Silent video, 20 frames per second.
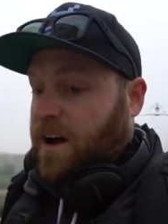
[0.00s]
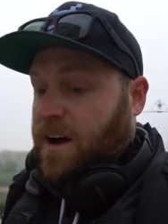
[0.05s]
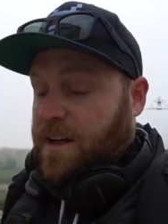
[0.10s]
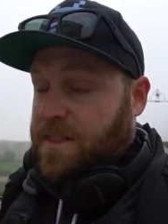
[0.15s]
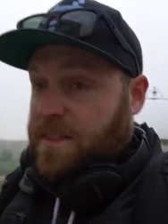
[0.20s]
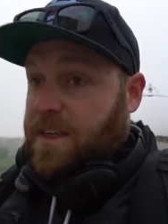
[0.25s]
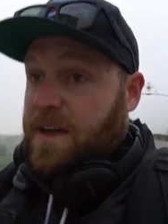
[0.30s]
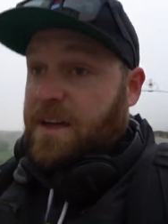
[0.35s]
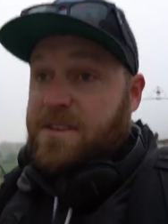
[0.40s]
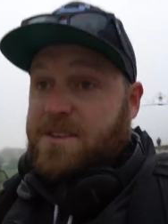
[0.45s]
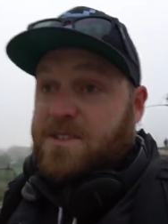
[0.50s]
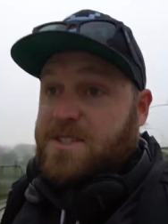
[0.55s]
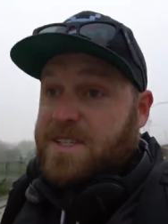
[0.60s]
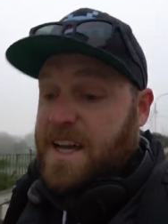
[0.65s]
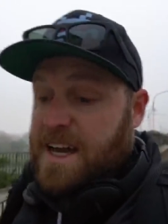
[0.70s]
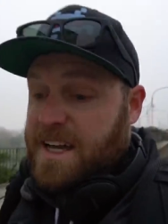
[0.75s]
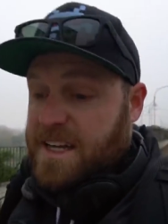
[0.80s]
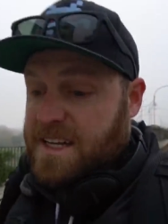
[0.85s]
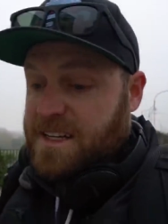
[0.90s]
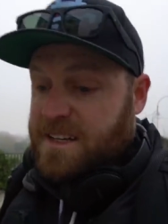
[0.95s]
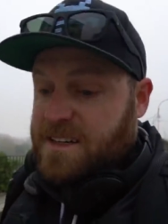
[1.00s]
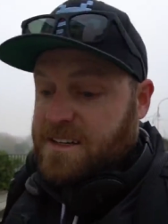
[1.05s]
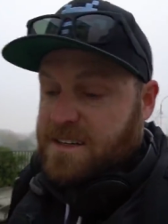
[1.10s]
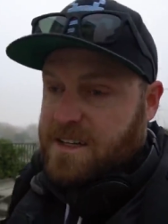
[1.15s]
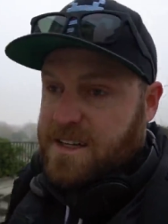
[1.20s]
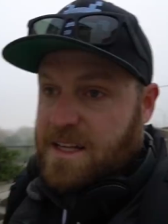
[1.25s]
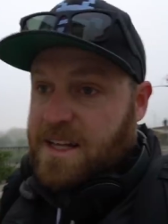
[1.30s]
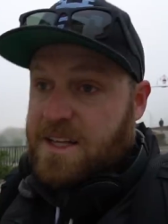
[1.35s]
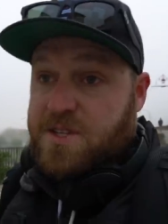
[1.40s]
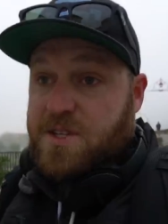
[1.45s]
On the other side,
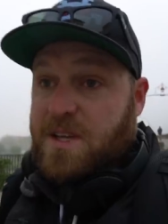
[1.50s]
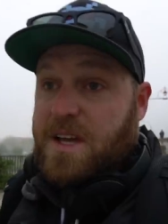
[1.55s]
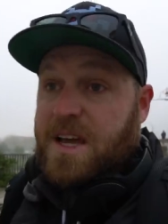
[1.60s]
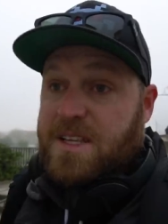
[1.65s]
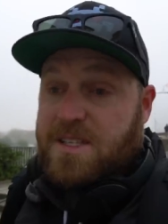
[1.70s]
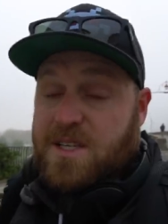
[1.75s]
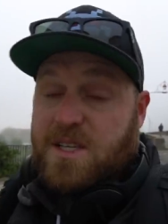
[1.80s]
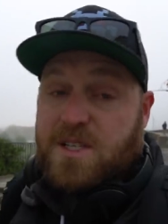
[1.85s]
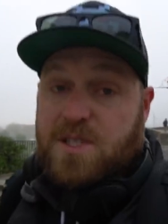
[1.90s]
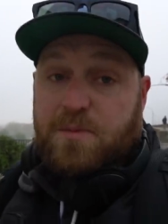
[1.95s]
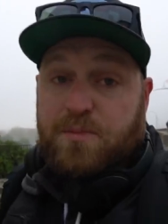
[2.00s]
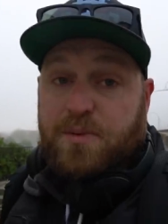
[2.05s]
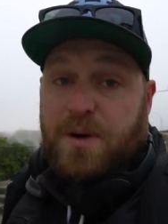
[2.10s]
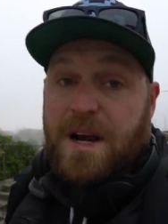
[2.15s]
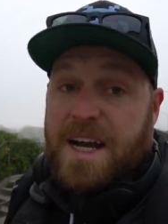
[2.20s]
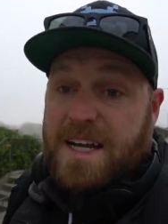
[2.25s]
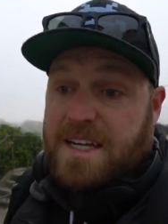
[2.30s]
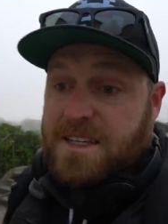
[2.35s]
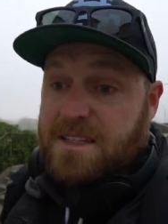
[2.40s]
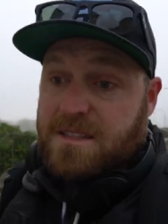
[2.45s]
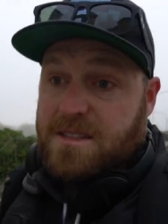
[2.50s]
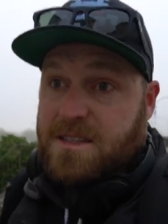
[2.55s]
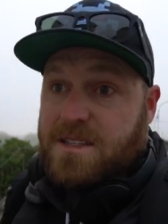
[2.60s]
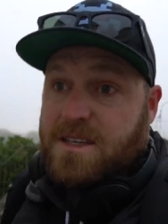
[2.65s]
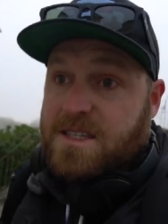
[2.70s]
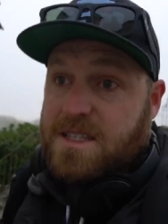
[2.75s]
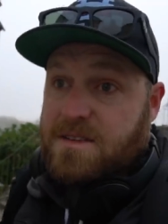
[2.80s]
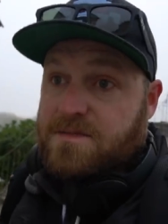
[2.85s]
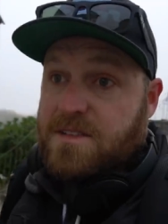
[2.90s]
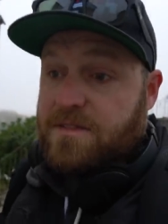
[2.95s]
it's a surprise
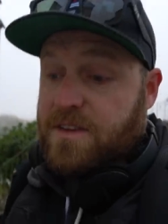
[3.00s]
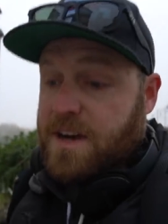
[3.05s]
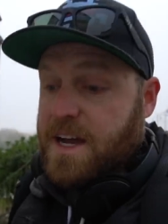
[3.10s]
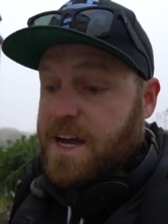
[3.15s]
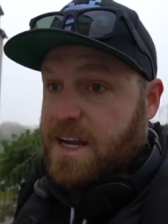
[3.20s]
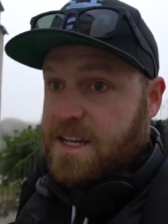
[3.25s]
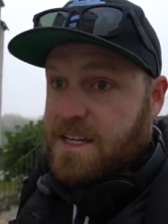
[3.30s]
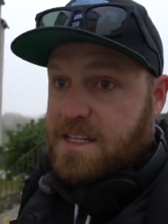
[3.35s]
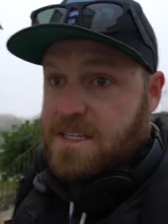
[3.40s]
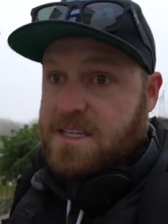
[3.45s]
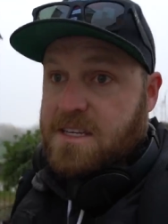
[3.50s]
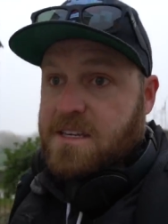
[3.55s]
because I've never had it